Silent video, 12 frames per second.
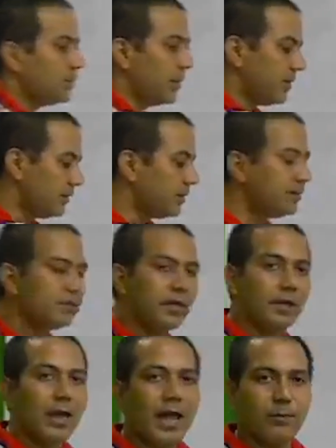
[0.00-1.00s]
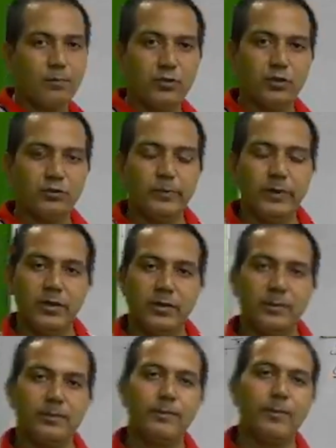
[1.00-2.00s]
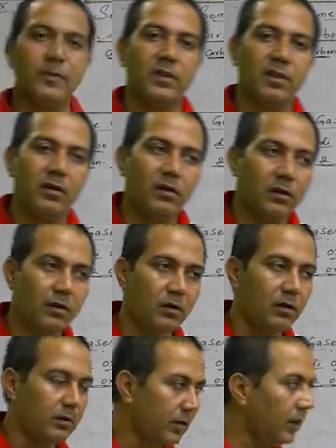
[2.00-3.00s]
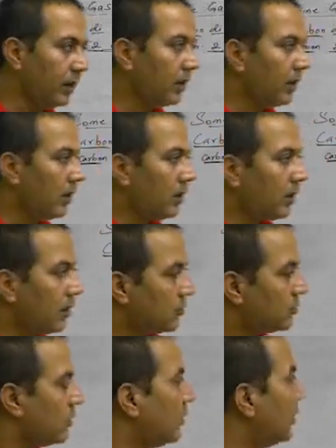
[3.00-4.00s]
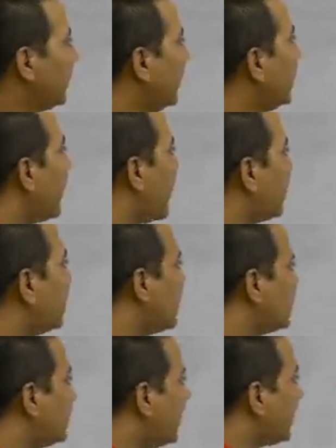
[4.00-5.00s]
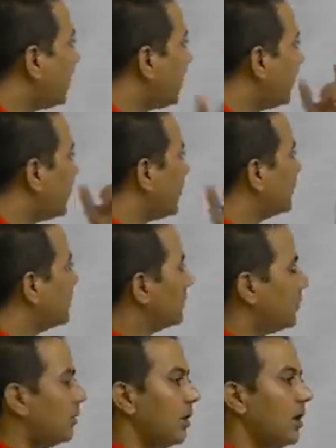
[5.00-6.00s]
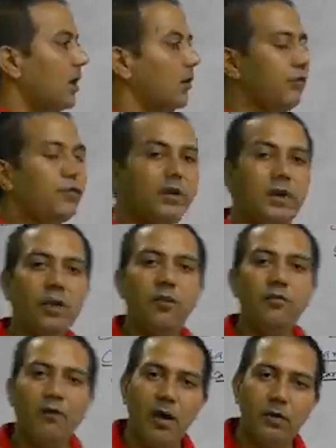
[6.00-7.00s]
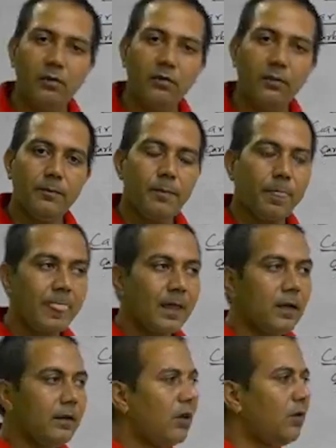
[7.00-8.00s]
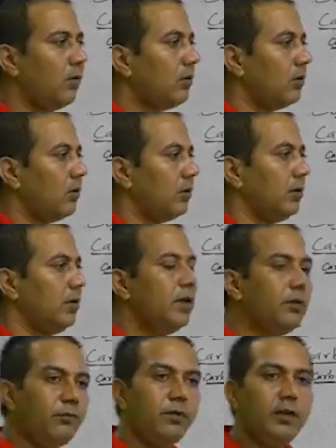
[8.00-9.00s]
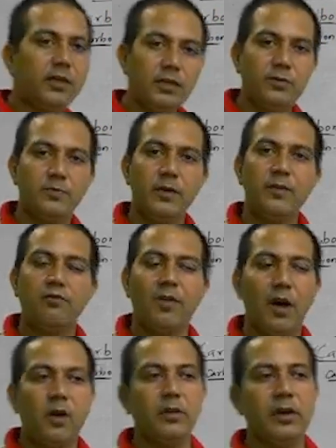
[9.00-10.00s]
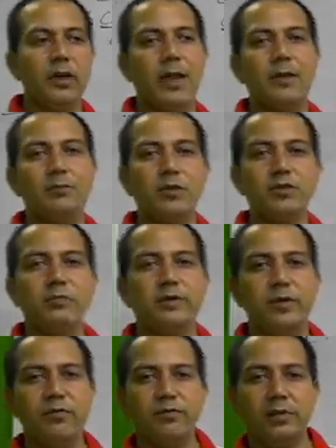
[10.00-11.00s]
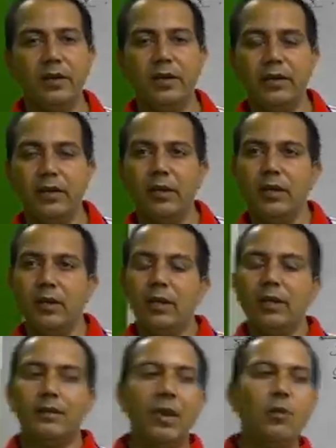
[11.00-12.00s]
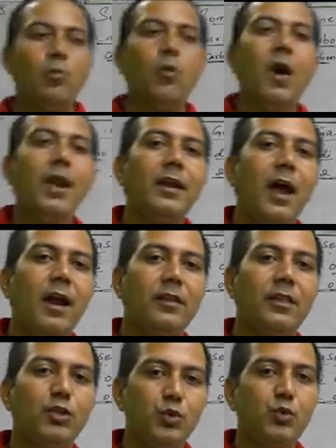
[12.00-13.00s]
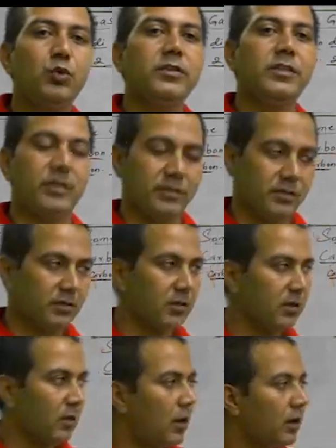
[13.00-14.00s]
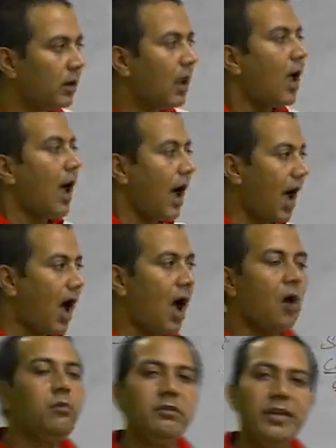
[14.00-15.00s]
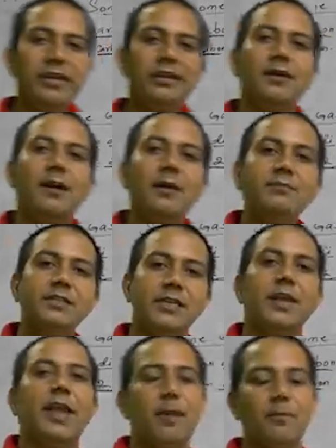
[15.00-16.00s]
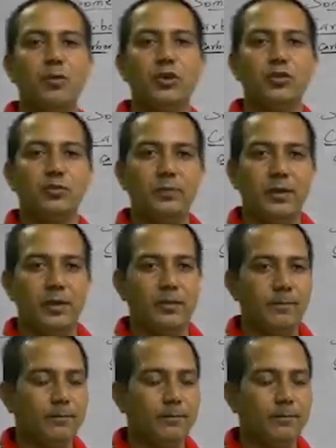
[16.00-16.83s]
present in atmosphere. Okay. So in atmosphere it is freely found. Now if it is been found in atmosphere freely, then what are the sources or how it comes in atmosphere?